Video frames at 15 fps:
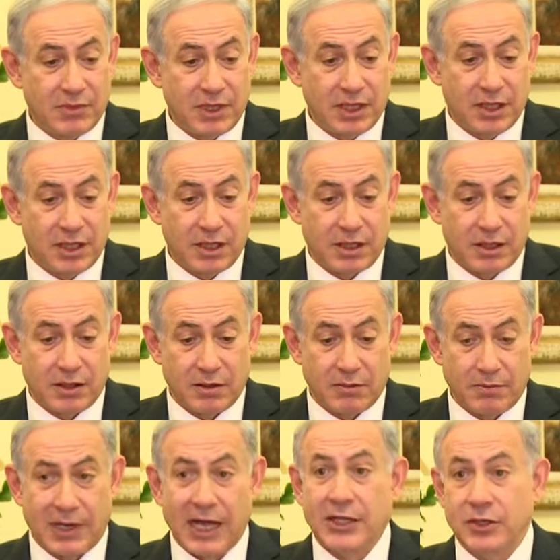Uh,
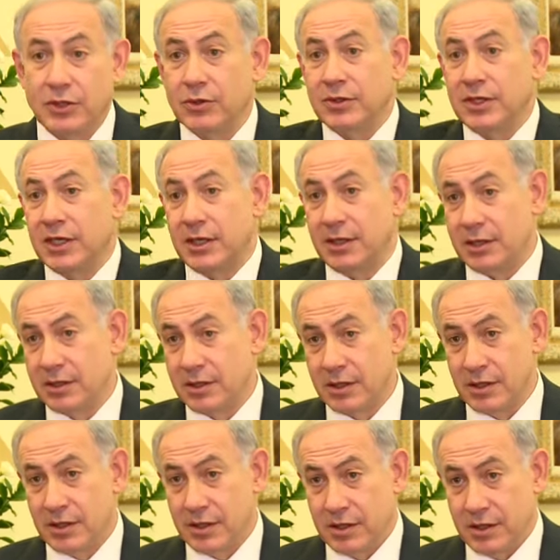uh Beit
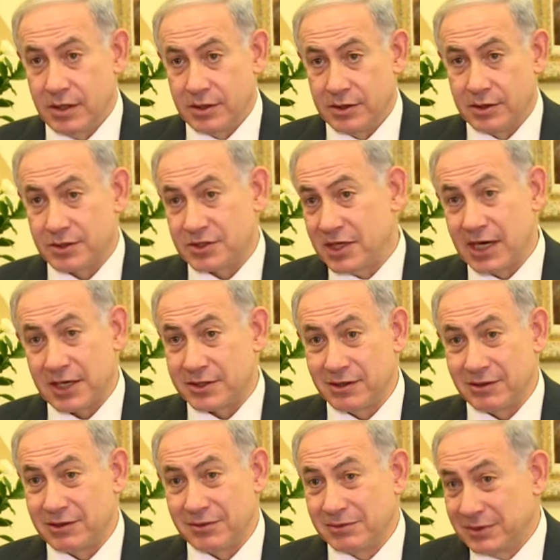the Jewish National
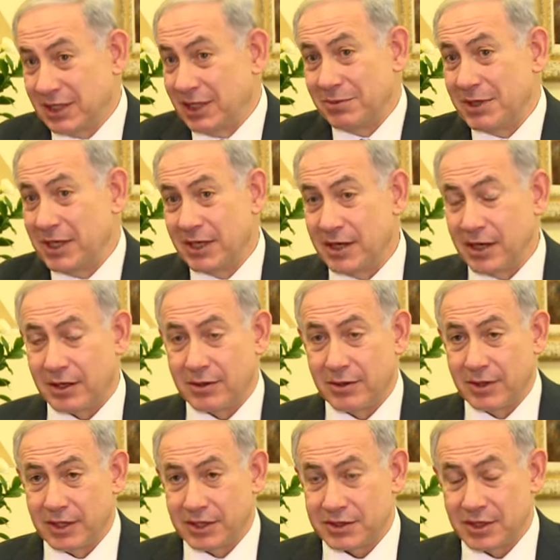Home, they'll be in our
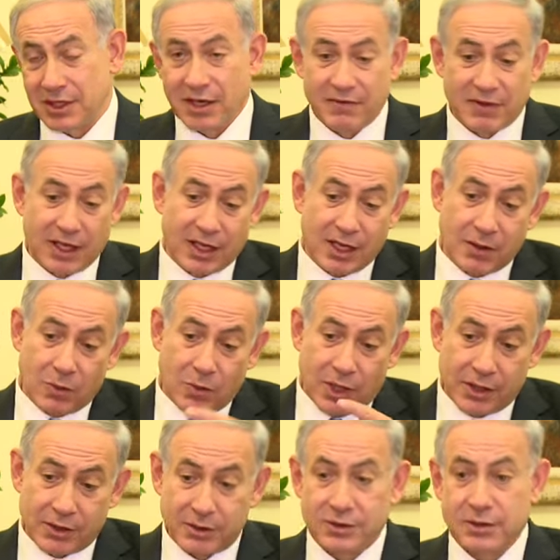coalition. If they get
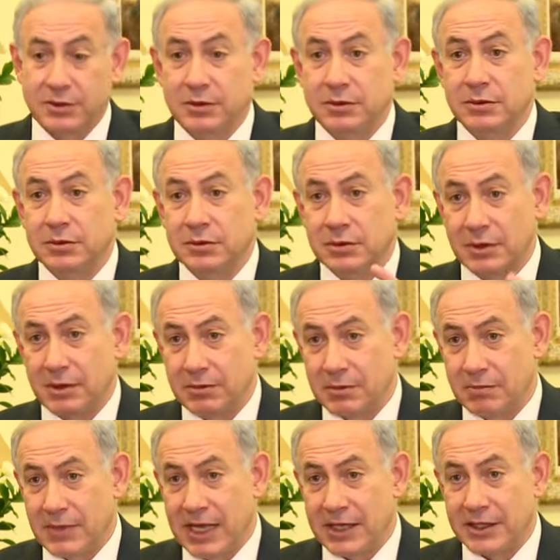one or two
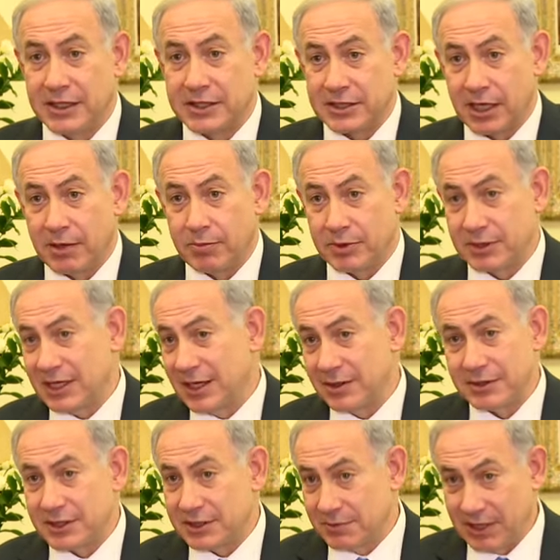mandates up or
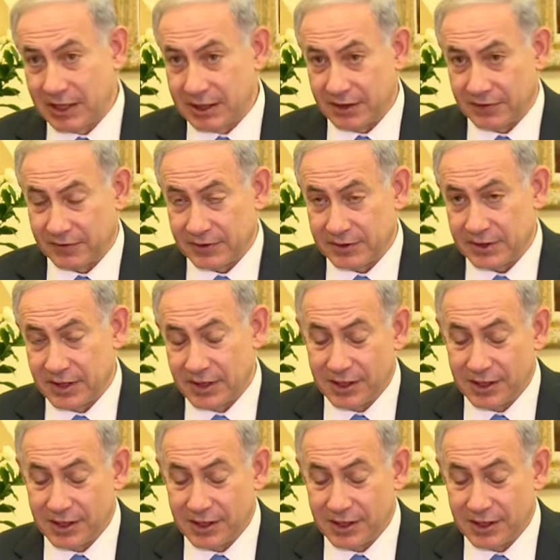down, doesn't make a difference.